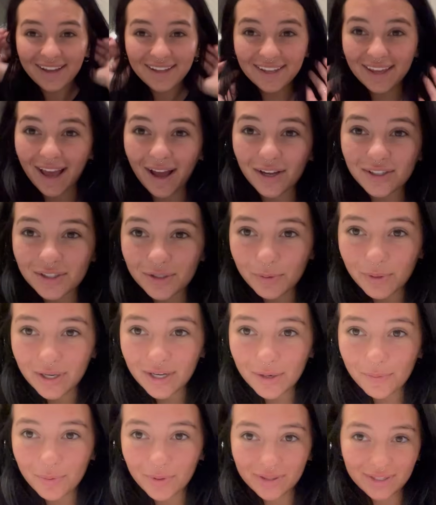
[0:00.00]
yeah, so we're
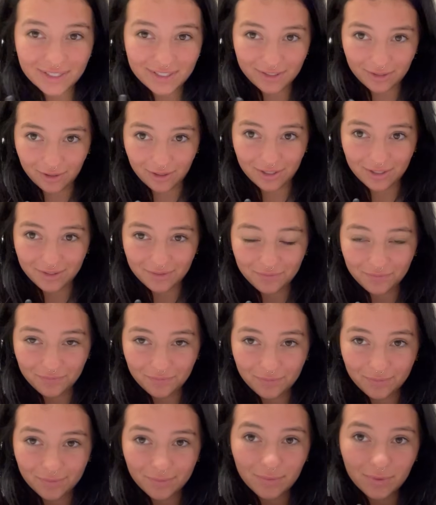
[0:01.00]
gonna put this on.
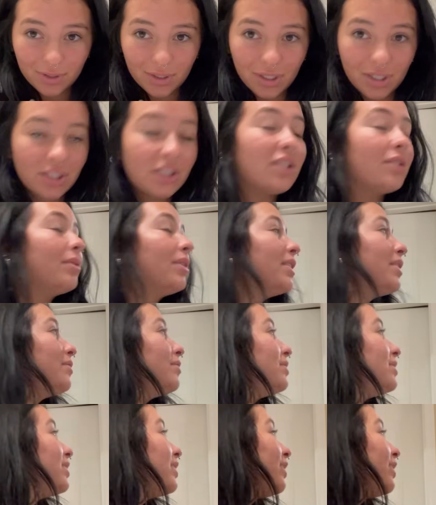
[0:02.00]
Do you want to do